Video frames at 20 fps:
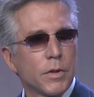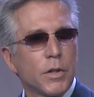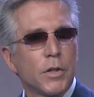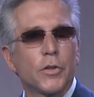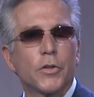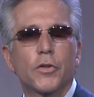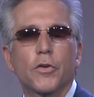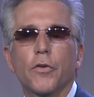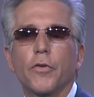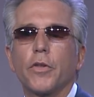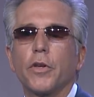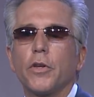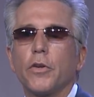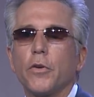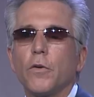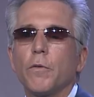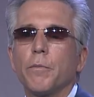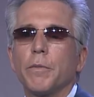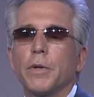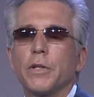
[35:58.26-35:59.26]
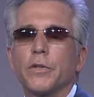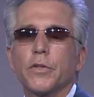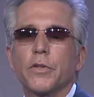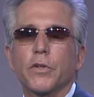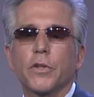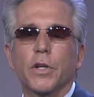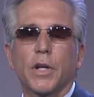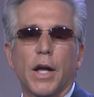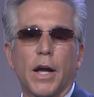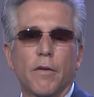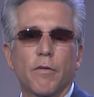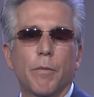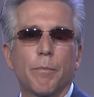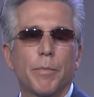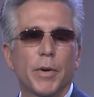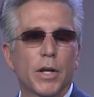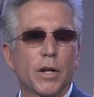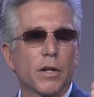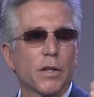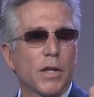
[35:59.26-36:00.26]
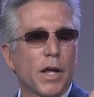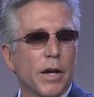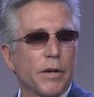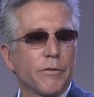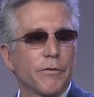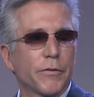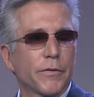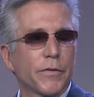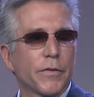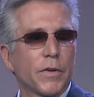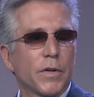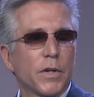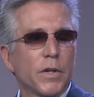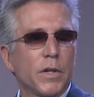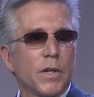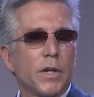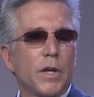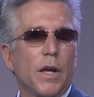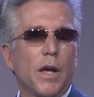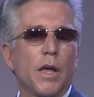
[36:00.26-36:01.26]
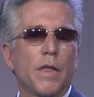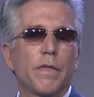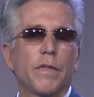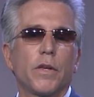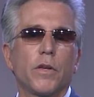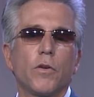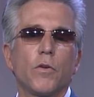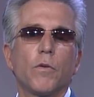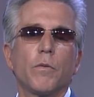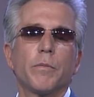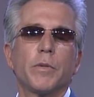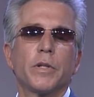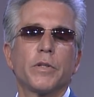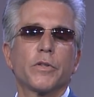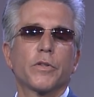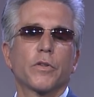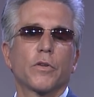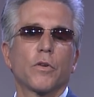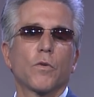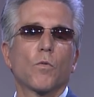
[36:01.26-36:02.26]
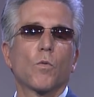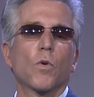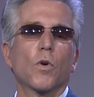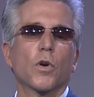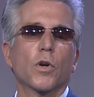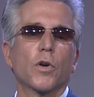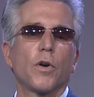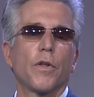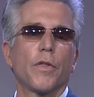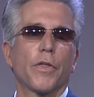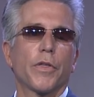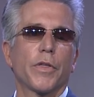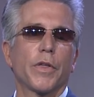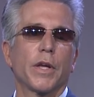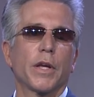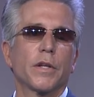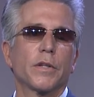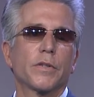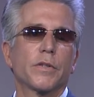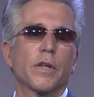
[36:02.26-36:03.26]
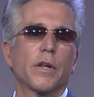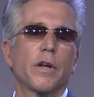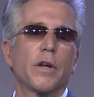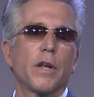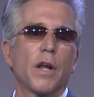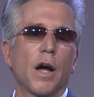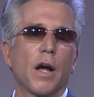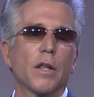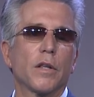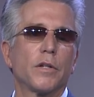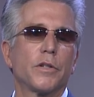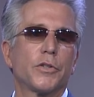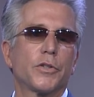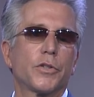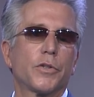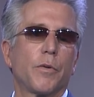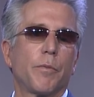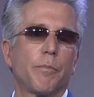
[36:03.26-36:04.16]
so the humans could have a better life and the humans could work on things that are knowledge